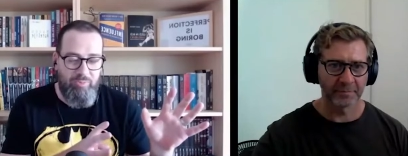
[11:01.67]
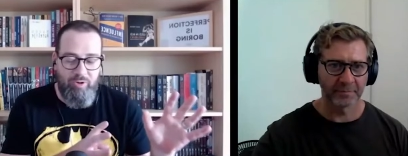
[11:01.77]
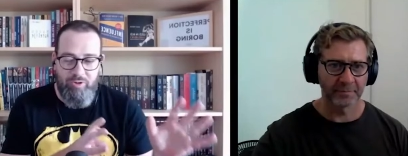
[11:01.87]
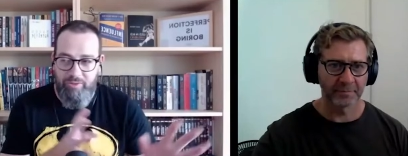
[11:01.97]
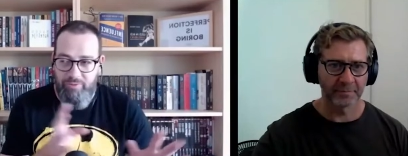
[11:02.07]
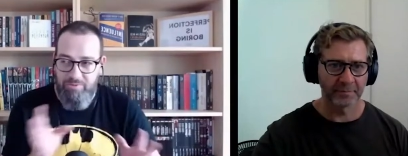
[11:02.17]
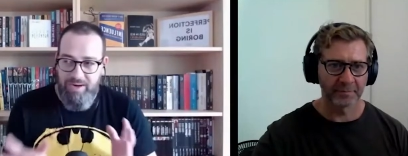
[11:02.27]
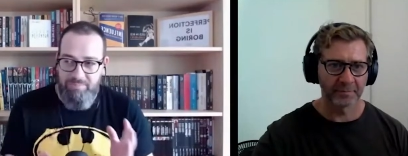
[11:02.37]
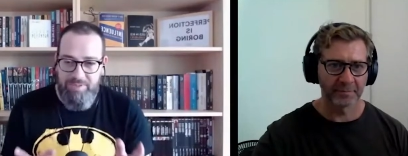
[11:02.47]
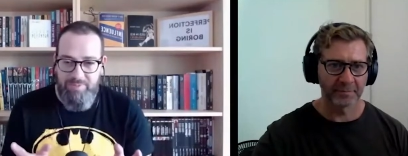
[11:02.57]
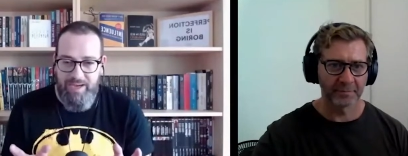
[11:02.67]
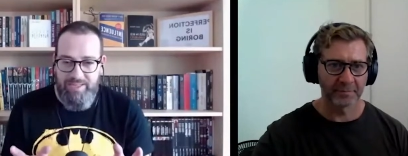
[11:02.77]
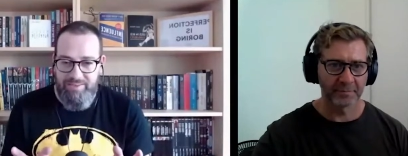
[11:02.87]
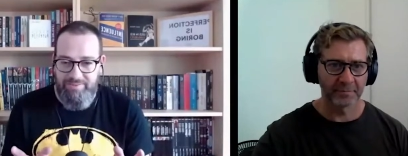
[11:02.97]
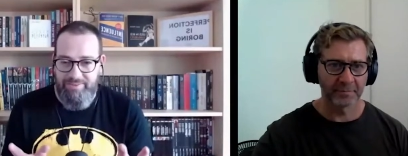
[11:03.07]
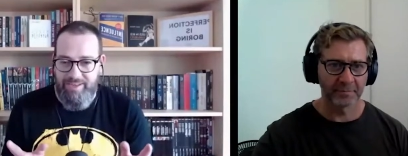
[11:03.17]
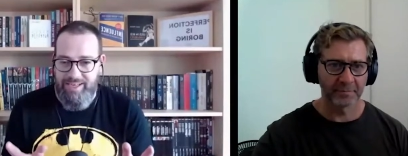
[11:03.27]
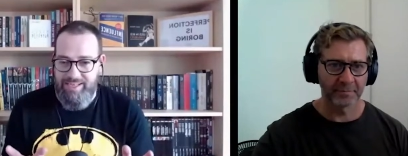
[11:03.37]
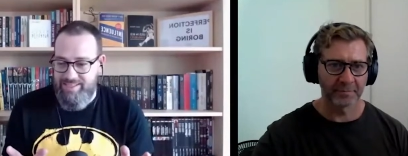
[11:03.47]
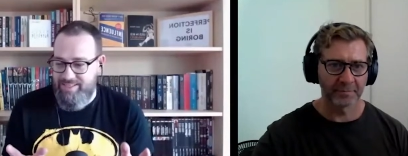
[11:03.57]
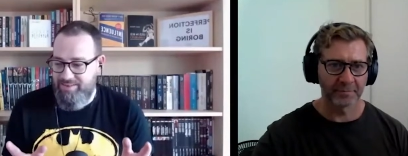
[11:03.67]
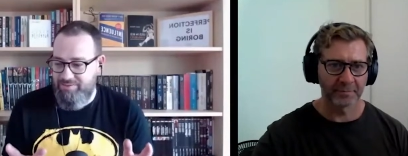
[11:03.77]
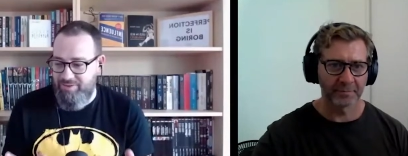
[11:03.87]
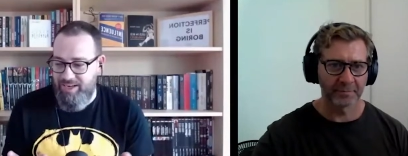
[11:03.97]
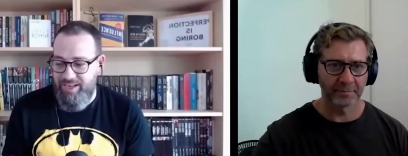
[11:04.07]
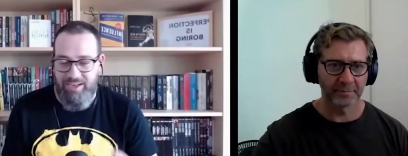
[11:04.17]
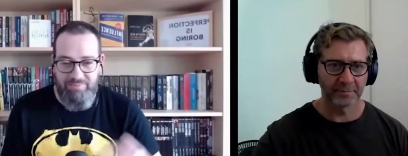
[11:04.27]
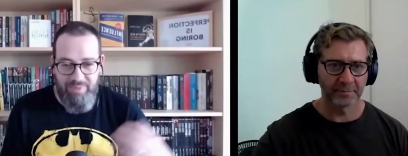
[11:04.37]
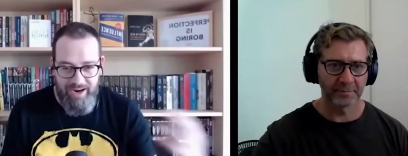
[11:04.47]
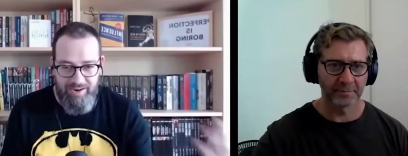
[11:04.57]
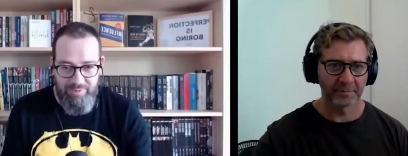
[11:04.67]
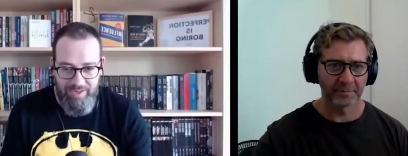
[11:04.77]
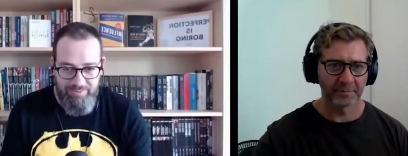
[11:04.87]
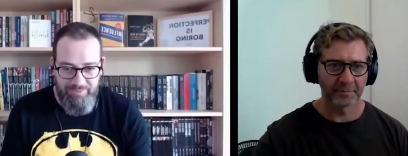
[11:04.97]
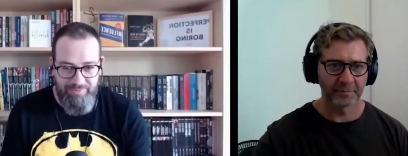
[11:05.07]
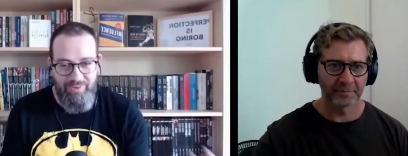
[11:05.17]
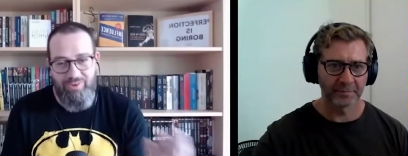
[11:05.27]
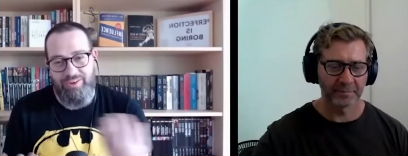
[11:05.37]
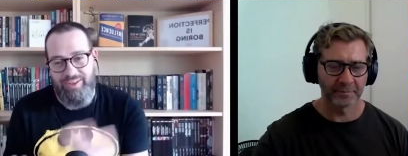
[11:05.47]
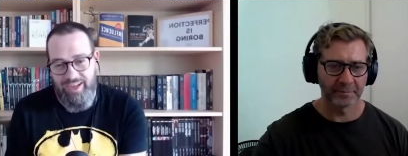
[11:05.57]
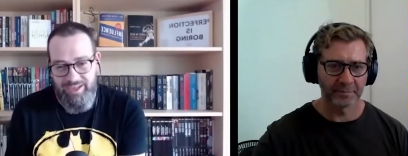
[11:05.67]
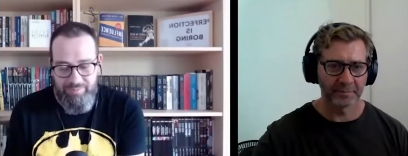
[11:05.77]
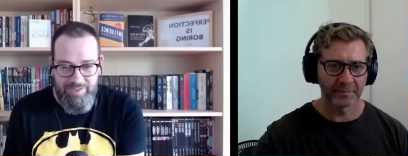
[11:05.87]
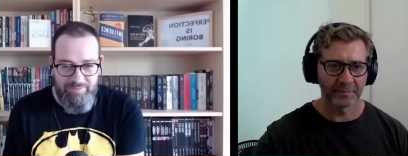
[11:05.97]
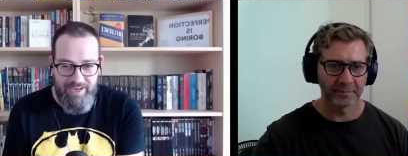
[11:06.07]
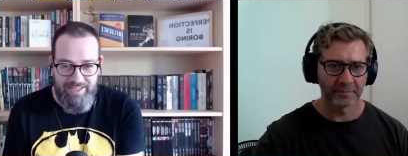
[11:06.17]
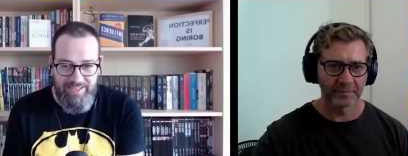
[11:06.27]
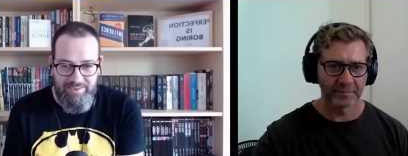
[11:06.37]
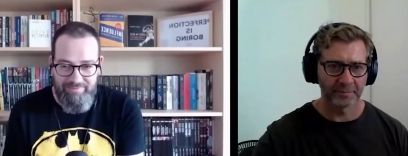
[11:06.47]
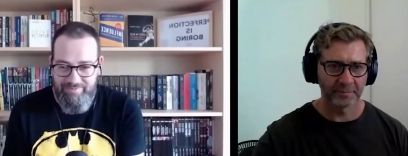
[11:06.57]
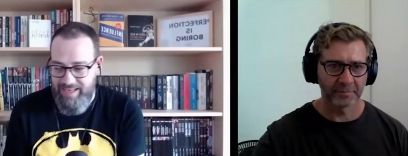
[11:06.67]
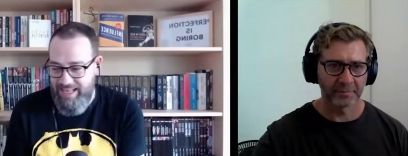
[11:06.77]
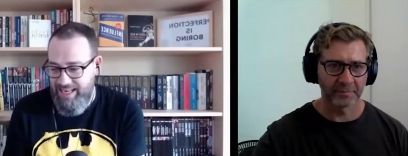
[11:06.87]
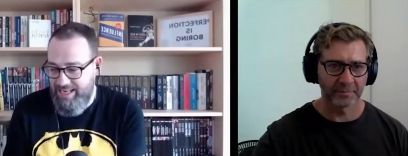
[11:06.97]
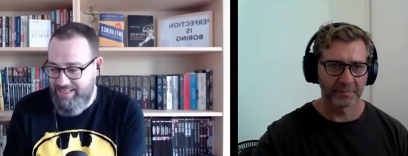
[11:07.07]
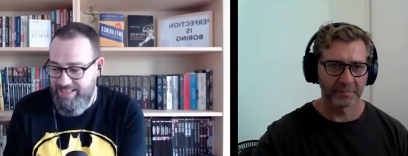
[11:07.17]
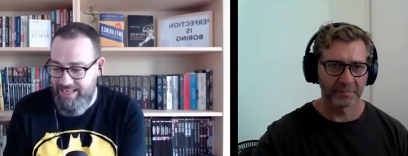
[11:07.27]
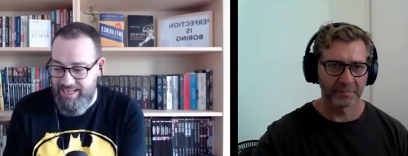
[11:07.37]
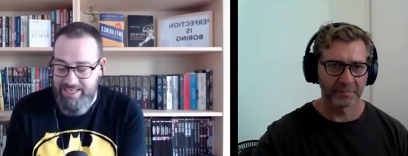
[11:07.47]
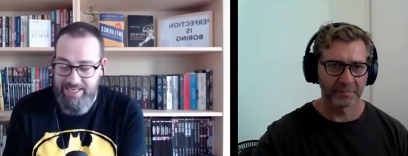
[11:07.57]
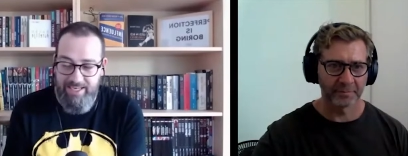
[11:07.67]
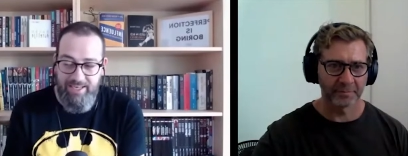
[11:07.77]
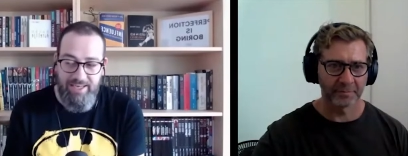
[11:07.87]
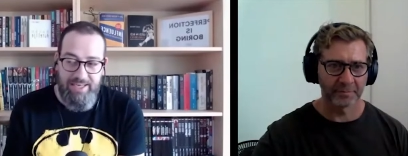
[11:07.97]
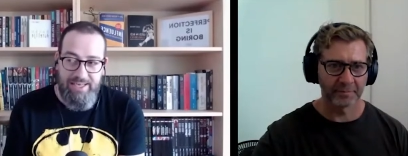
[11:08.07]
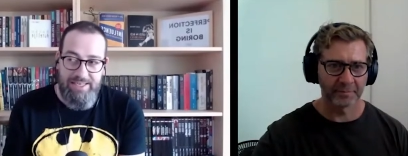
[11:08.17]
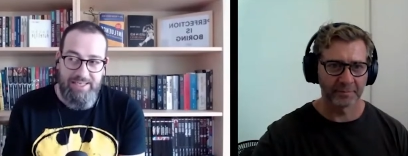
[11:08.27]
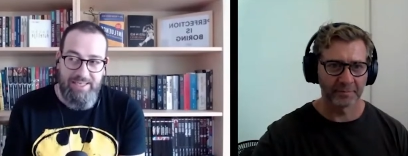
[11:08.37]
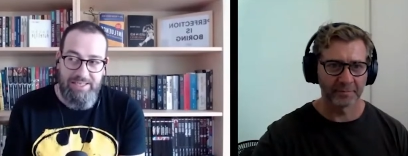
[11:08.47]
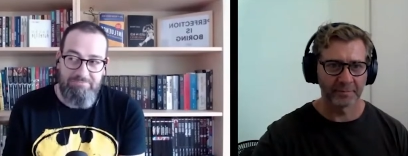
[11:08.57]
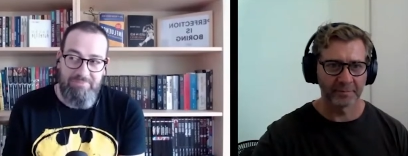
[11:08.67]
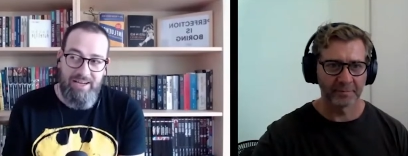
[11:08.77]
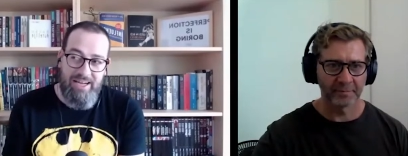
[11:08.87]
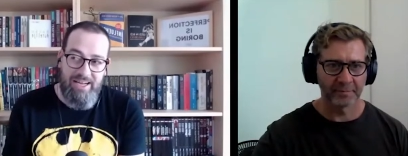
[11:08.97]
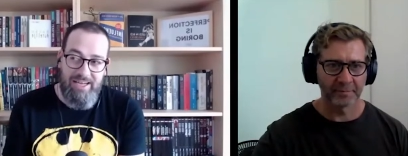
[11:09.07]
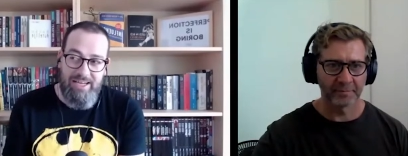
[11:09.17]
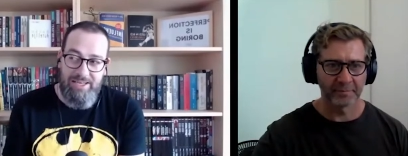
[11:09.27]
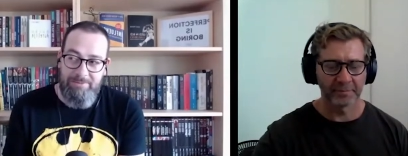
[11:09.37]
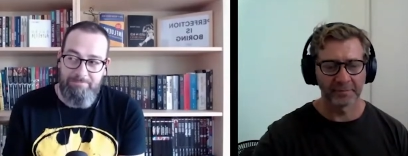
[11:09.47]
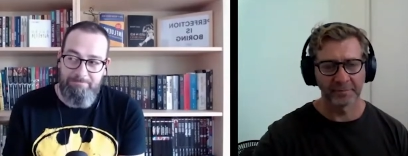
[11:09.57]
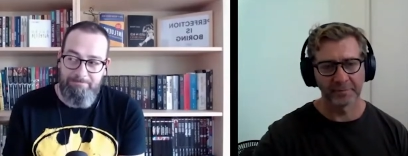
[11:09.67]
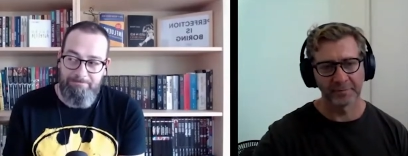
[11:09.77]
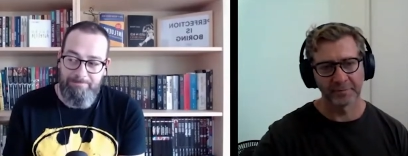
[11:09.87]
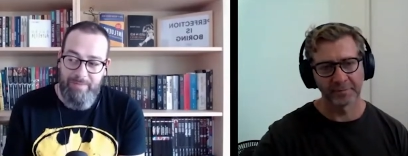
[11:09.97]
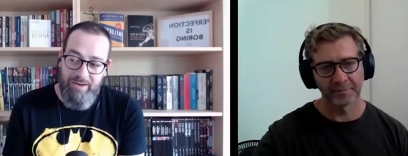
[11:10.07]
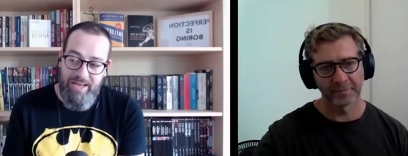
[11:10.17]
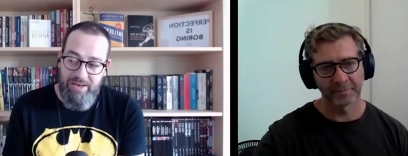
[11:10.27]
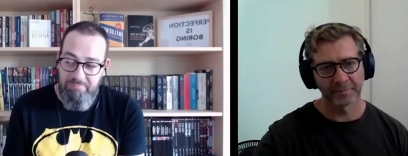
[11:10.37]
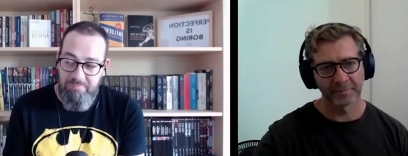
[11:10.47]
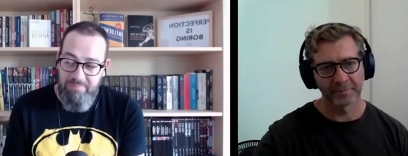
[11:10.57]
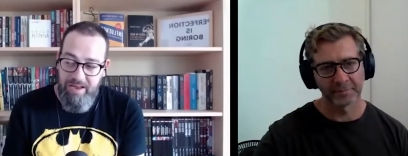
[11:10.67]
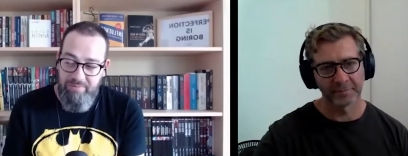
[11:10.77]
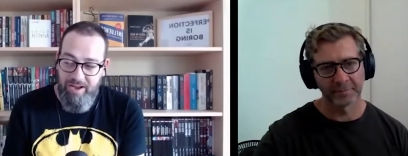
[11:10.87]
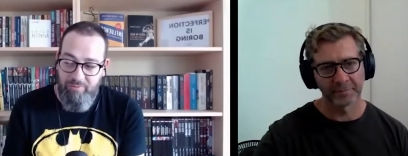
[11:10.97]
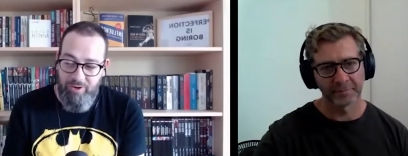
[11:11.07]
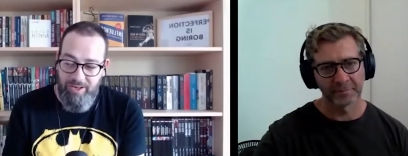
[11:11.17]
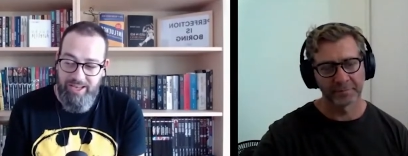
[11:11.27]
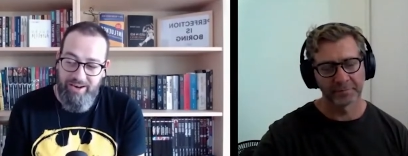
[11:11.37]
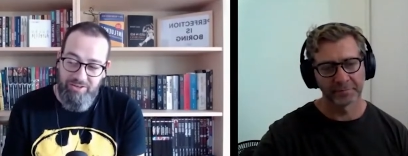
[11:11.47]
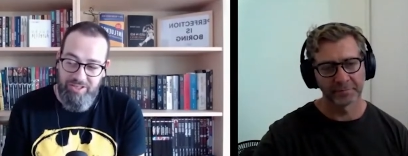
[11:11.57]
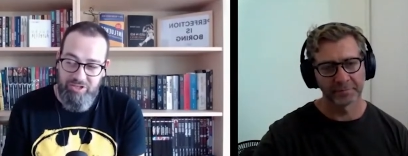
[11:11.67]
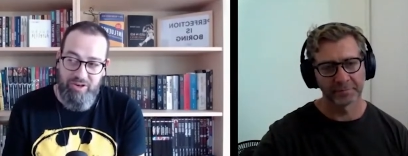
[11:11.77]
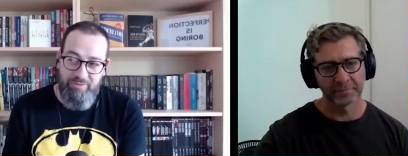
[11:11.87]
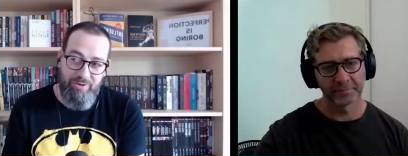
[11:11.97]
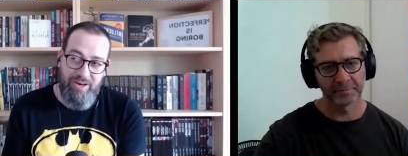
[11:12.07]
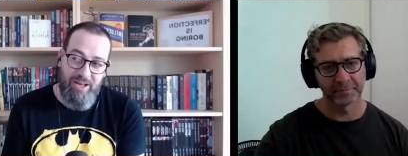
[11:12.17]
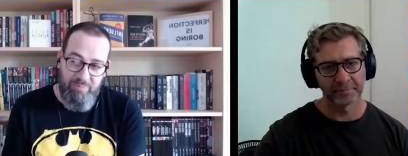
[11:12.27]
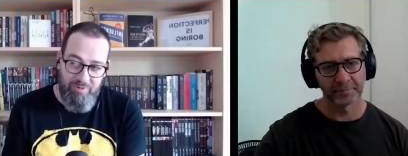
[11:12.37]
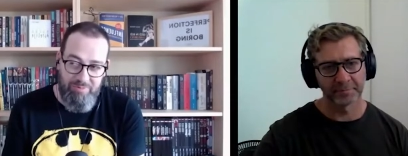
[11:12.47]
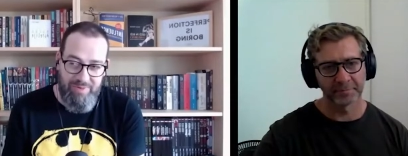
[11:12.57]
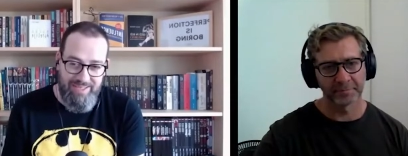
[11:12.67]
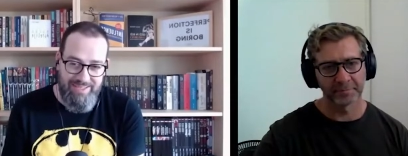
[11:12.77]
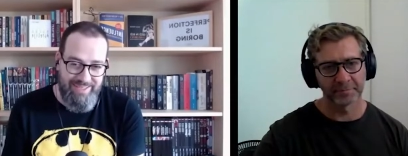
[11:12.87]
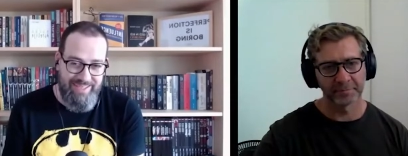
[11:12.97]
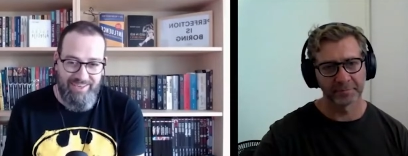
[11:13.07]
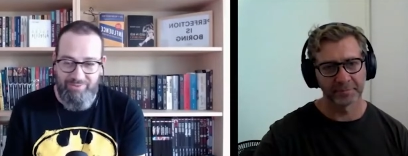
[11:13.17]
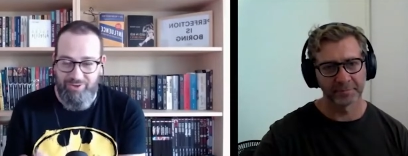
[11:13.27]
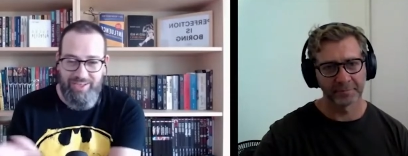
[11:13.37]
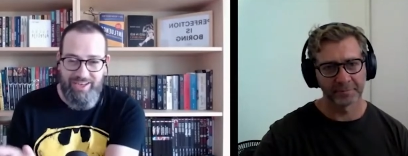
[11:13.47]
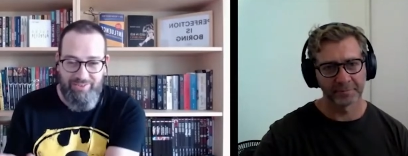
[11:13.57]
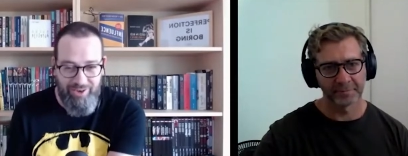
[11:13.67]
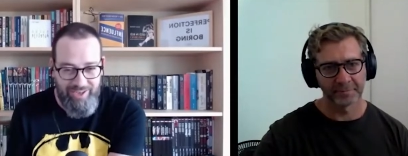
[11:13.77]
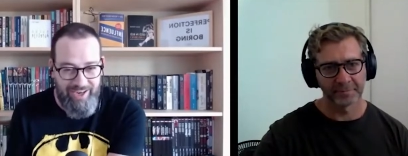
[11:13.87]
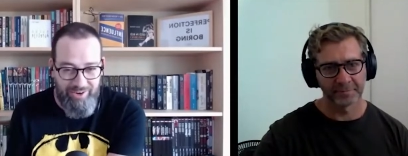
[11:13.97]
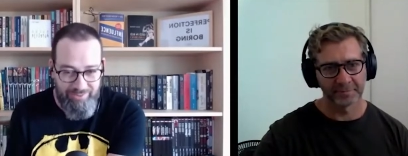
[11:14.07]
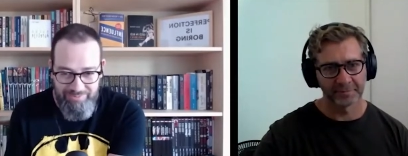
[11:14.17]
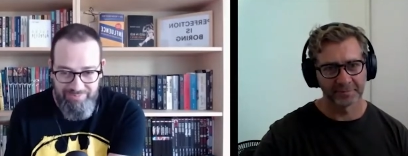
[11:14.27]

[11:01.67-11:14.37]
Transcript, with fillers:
Speaker 1: looking from our perspective, it's really admirable. On the other perspective, it's like um, okay, maybe I want to get on the train for a couple of months and then I want to get get off.